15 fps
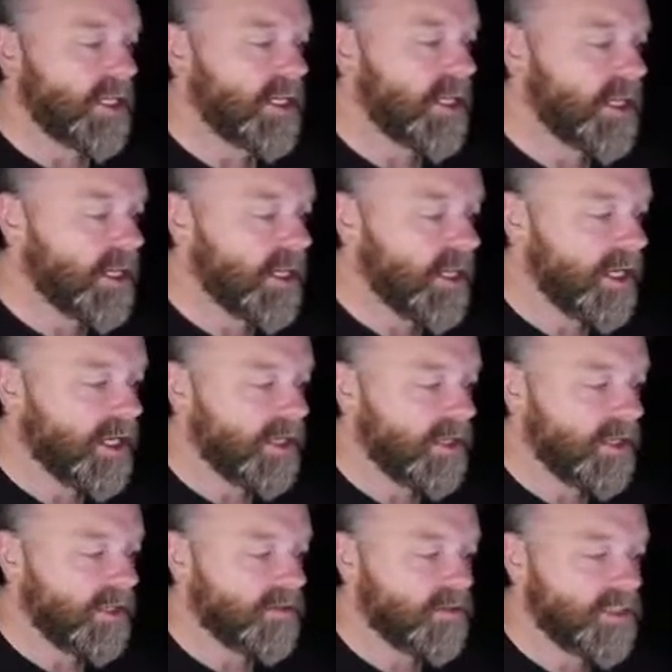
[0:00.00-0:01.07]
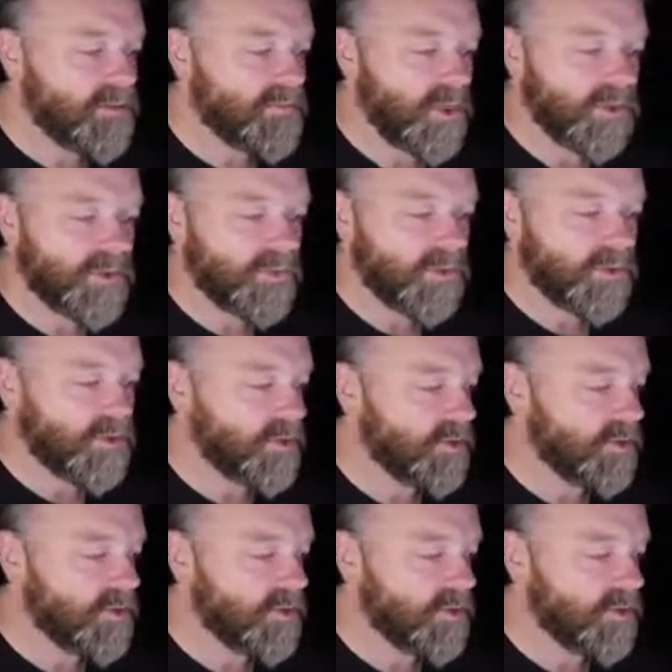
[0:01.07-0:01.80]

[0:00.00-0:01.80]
Now here, there is multiple